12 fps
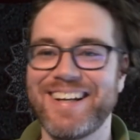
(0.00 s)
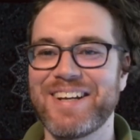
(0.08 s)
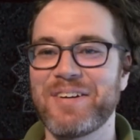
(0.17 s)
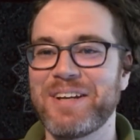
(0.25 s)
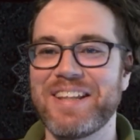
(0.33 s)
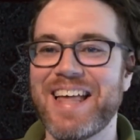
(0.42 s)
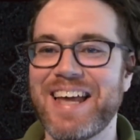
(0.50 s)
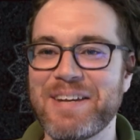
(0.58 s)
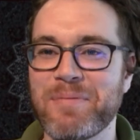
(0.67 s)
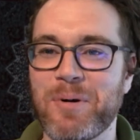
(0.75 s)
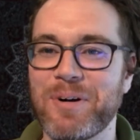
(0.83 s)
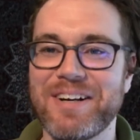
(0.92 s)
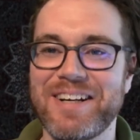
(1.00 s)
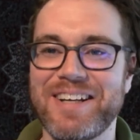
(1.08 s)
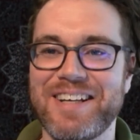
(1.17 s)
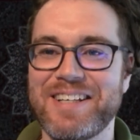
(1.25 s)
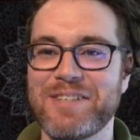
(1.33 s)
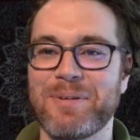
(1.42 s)
I don't need that anymore,
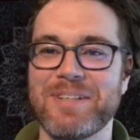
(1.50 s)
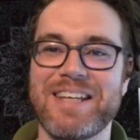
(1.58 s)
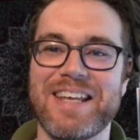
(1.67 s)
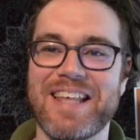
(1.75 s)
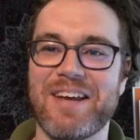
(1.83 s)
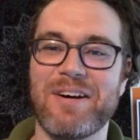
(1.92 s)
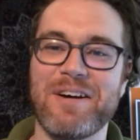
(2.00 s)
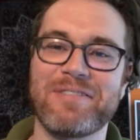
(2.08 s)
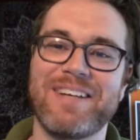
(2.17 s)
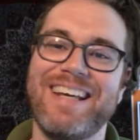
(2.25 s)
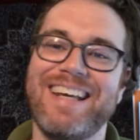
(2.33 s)
so I can take that off.